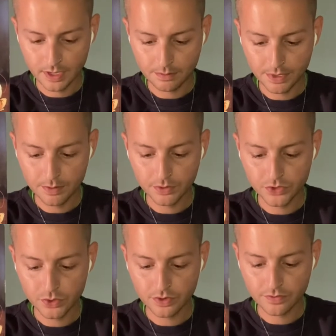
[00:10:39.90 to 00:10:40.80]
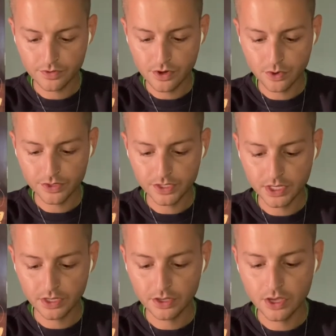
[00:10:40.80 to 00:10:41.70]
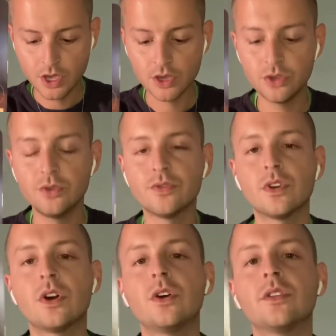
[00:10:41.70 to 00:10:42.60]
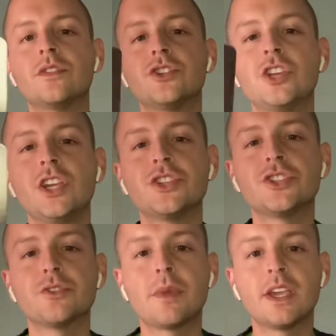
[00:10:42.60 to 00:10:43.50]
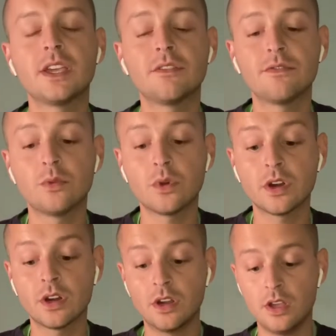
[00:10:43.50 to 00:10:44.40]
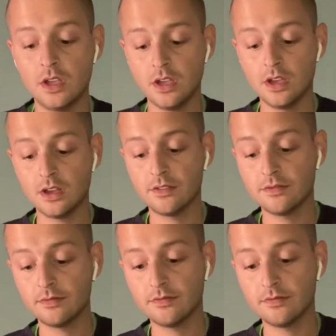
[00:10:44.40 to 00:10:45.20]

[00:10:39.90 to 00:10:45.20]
people sort of noticing you for all of the changes you're making for uh,